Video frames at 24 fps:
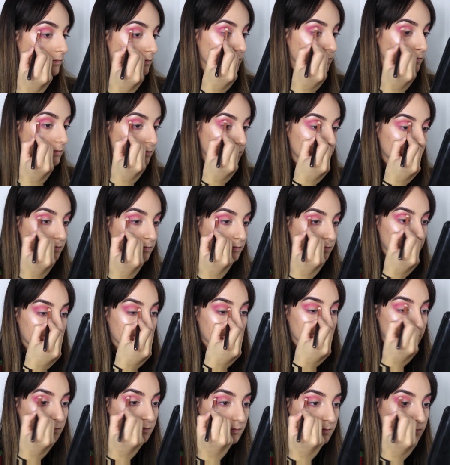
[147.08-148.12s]
very
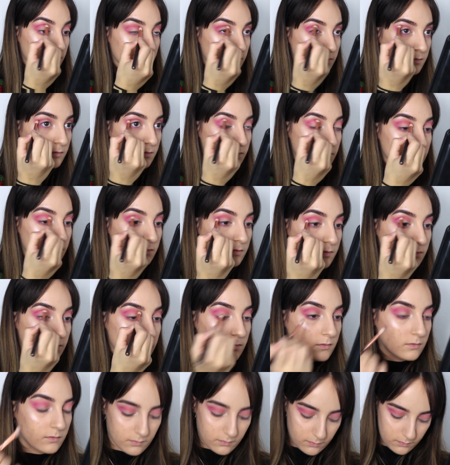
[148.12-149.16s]
crease of my eye
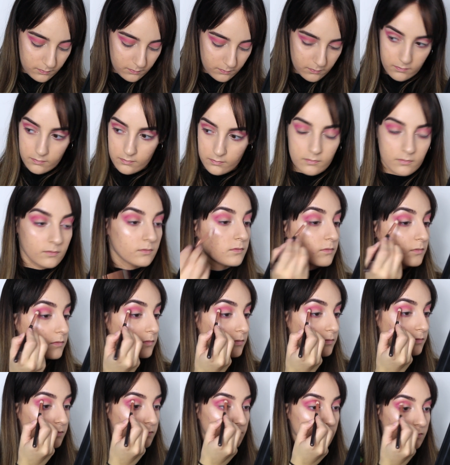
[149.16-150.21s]
and kind
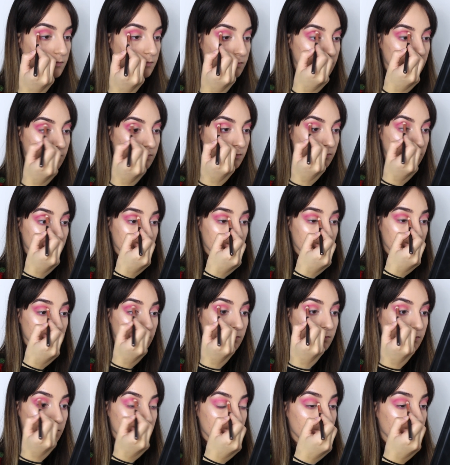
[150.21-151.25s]
of wing it out in the
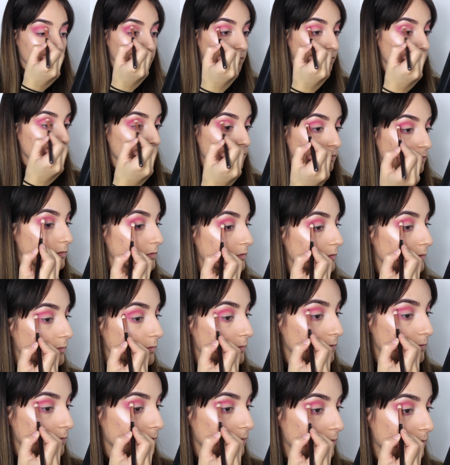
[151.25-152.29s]
same direction
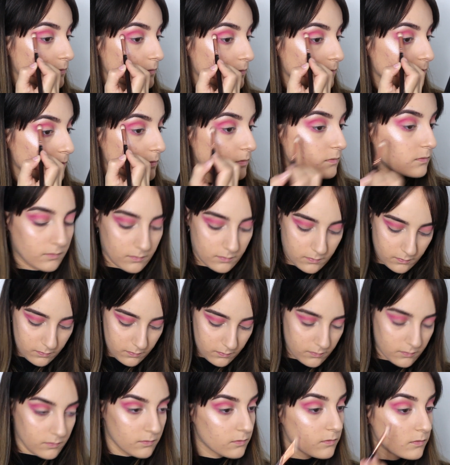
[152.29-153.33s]
as this
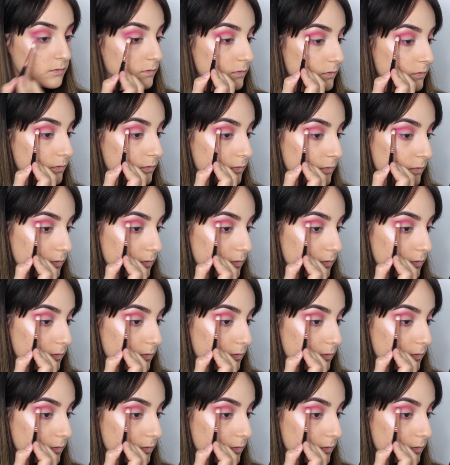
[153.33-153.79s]
shade.